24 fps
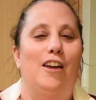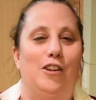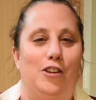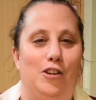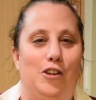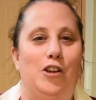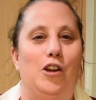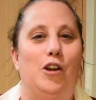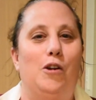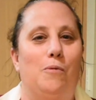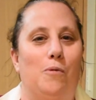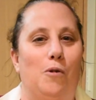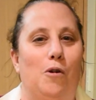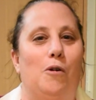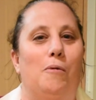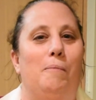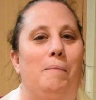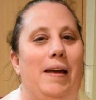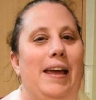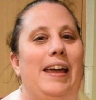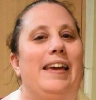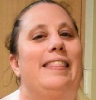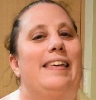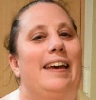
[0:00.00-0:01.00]
you will
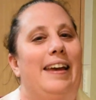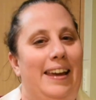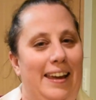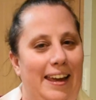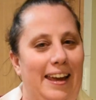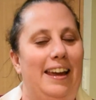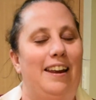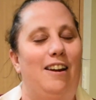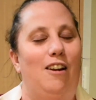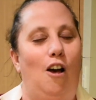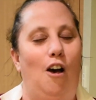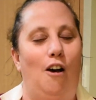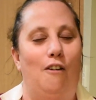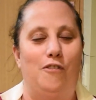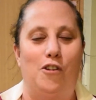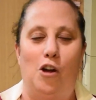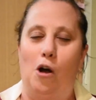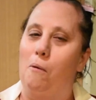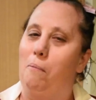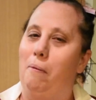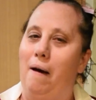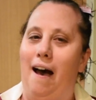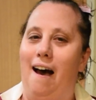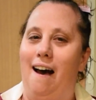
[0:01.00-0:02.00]
be the hit of
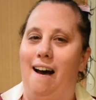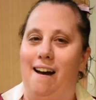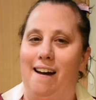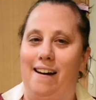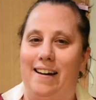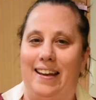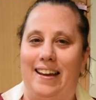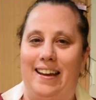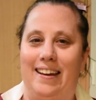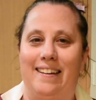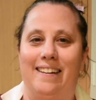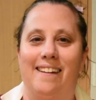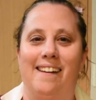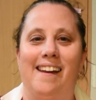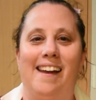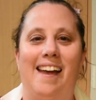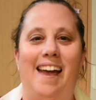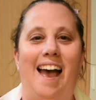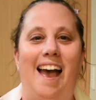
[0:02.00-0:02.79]
your party.